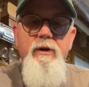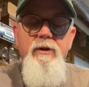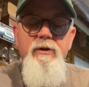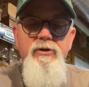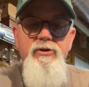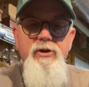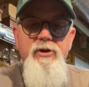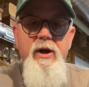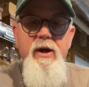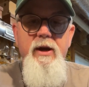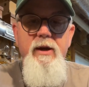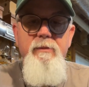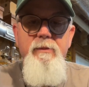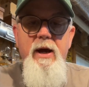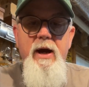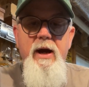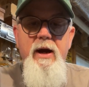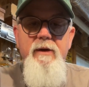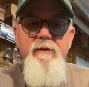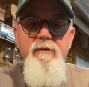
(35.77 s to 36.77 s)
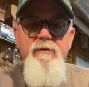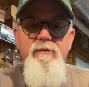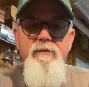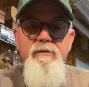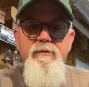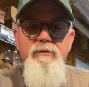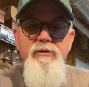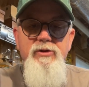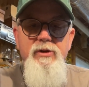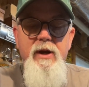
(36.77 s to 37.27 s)
same knife,
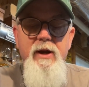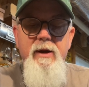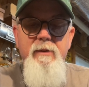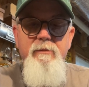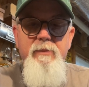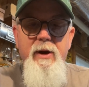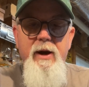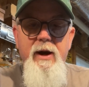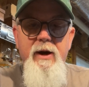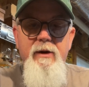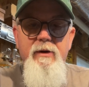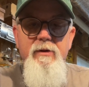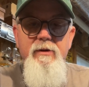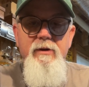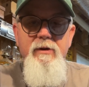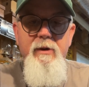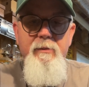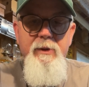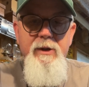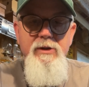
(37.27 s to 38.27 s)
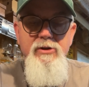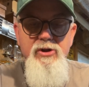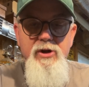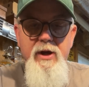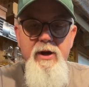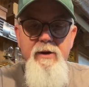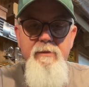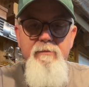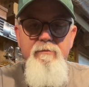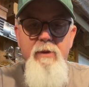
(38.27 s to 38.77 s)
same pattern, I mean,
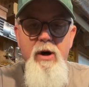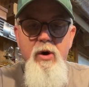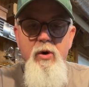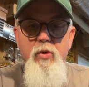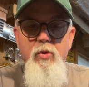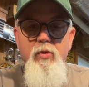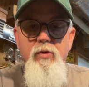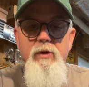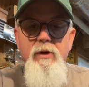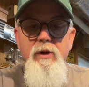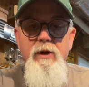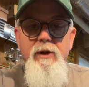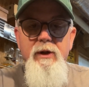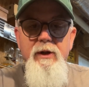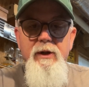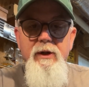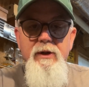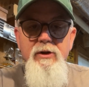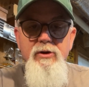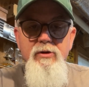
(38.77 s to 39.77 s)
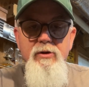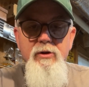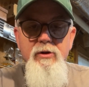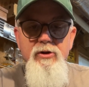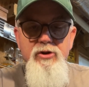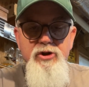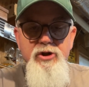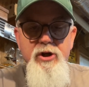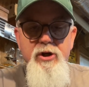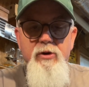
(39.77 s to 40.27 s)
same bone,
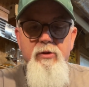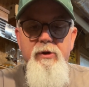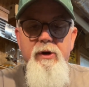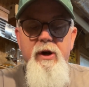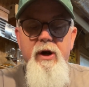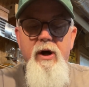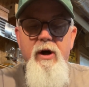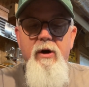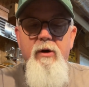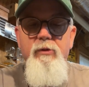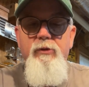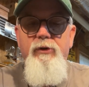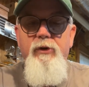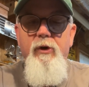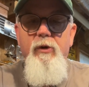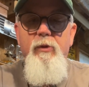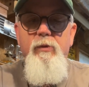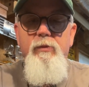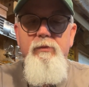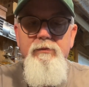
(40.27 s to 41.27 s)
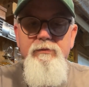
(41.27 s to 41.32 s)
shield and all. So,